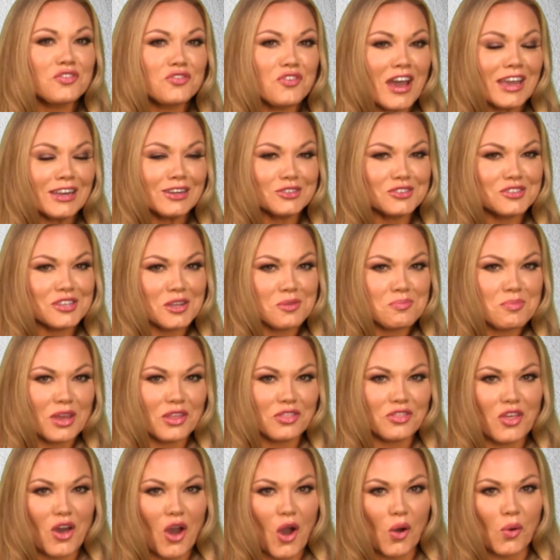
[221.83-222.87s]
The final
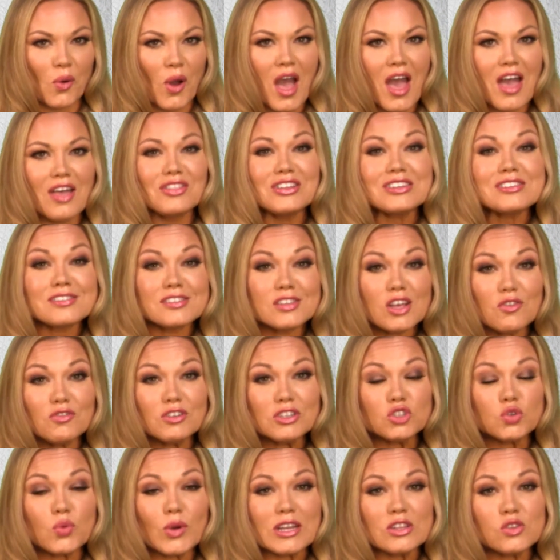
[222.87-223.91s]
tidbit though, the
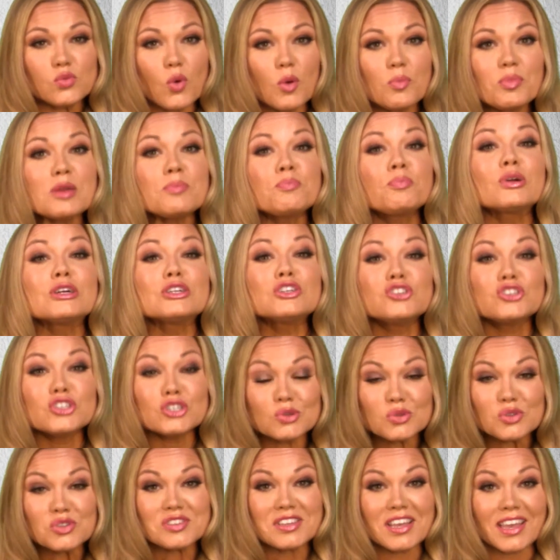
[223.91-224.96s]
Silva twins will be
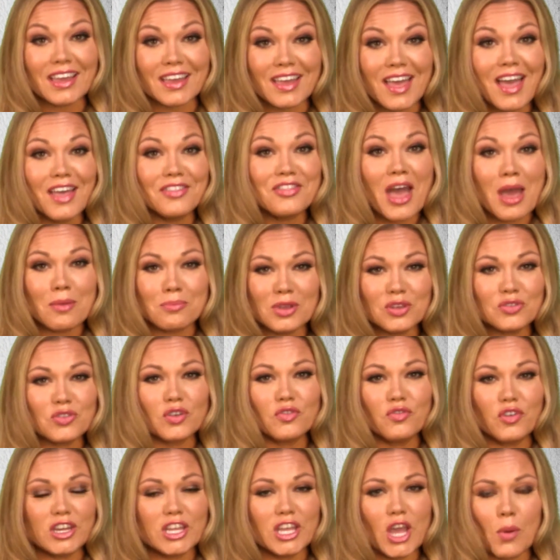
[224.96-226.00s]
producing that
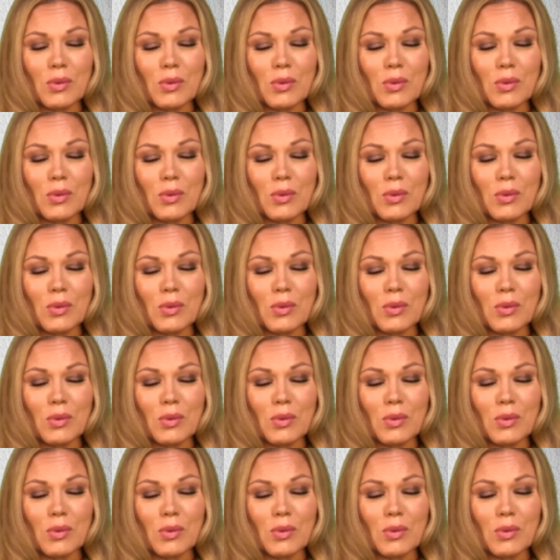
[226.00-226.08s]
music